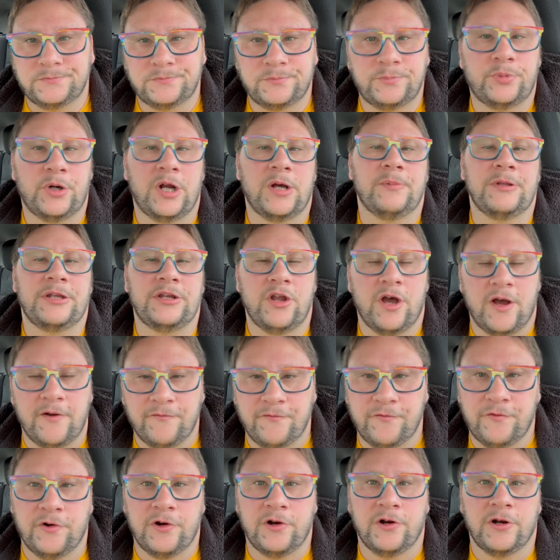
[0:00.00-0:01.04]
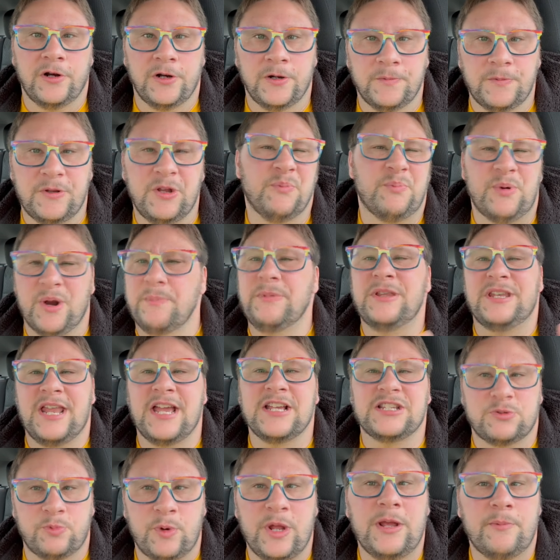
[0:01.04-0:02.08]
probably not for, till probably
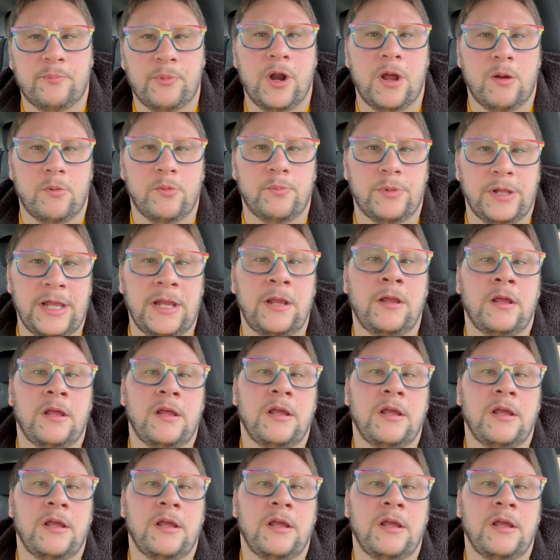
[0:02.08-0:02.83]
next week, probably.